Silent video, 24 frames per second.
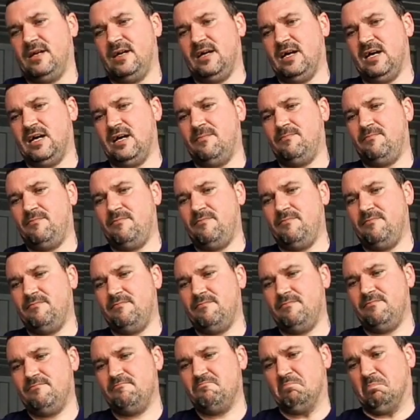I've
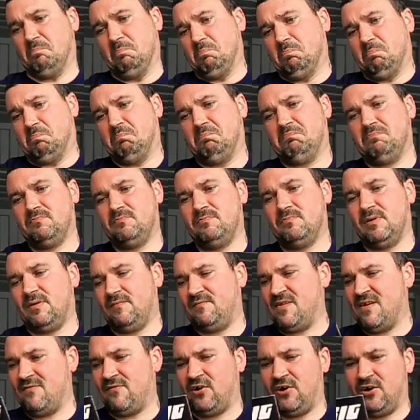
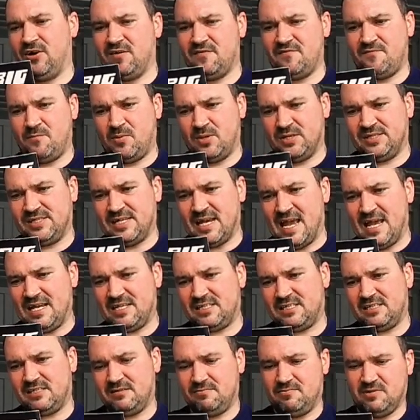never heard of
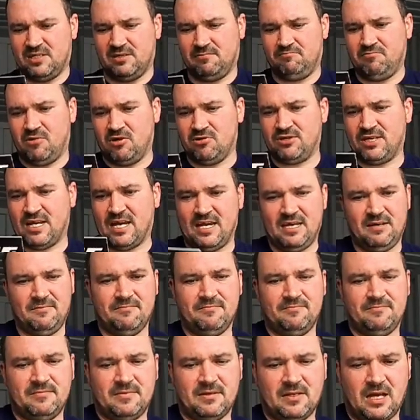Possessed, but okay.
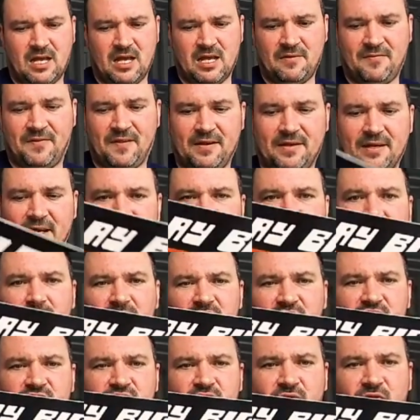I think that's
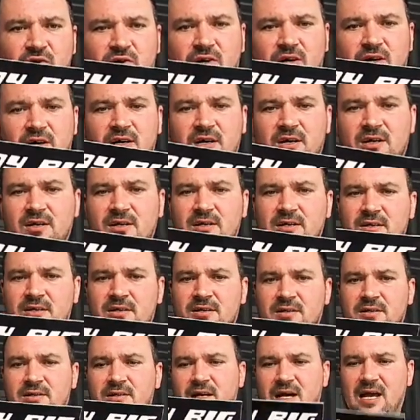a mature
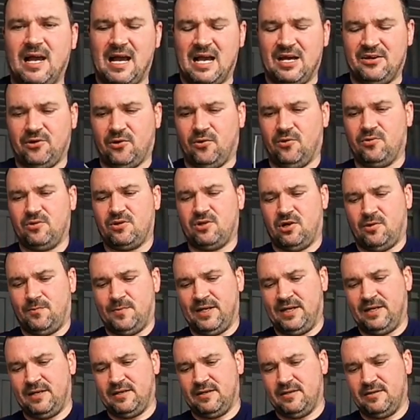adult
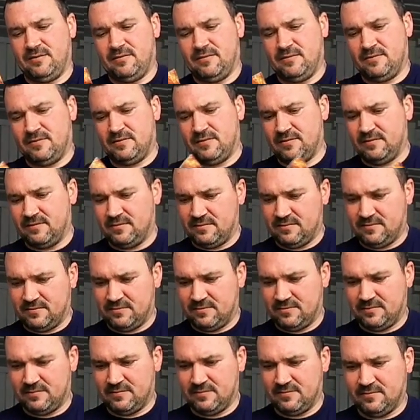comic.
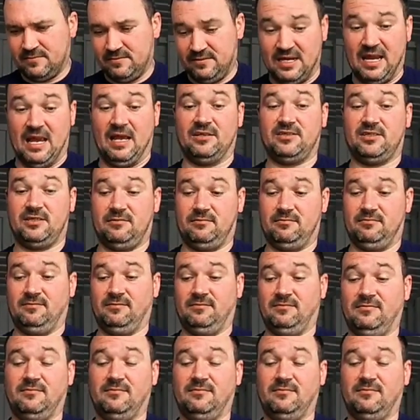Yes.